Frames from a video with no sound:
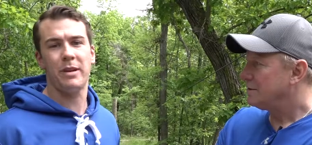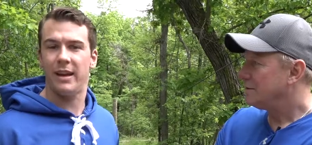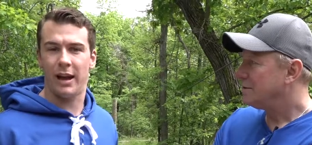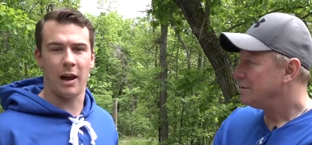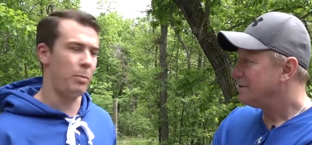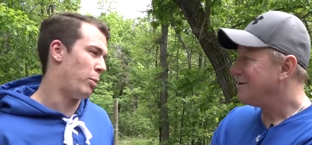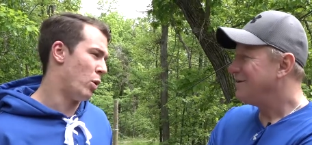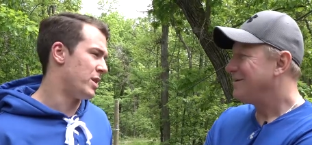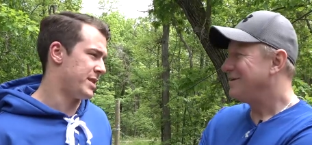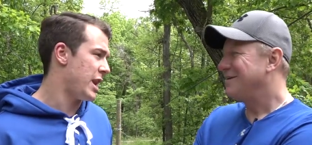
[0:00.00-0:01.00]
Speaker 1: gonna get a couple
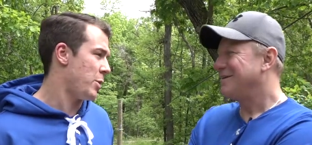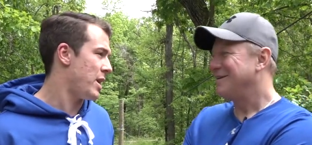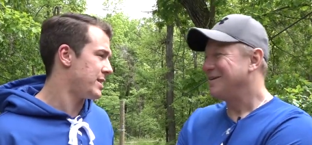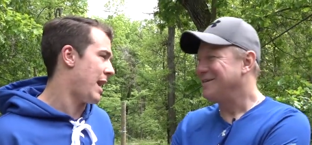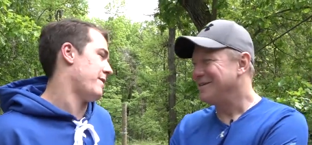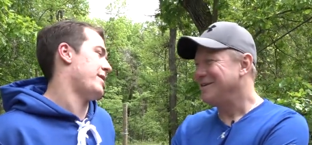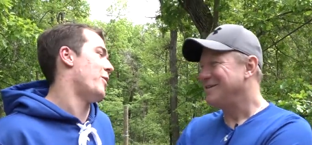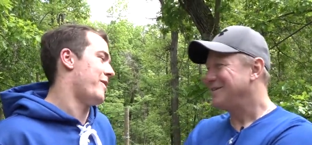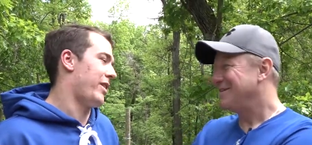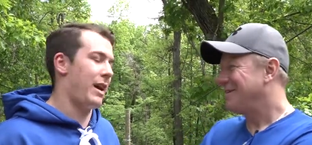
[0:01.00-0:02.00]
points anyways. I, you
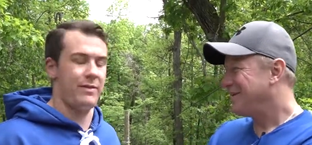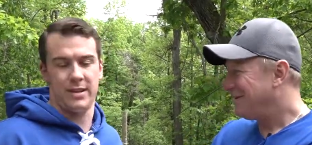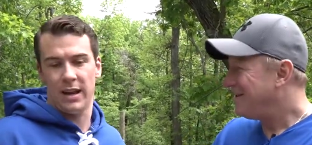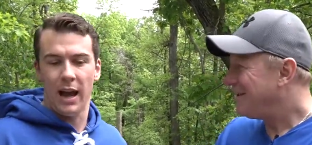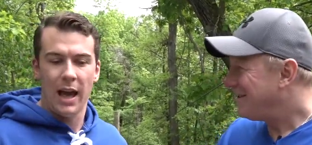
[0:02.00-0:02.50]
know, I figure I was like,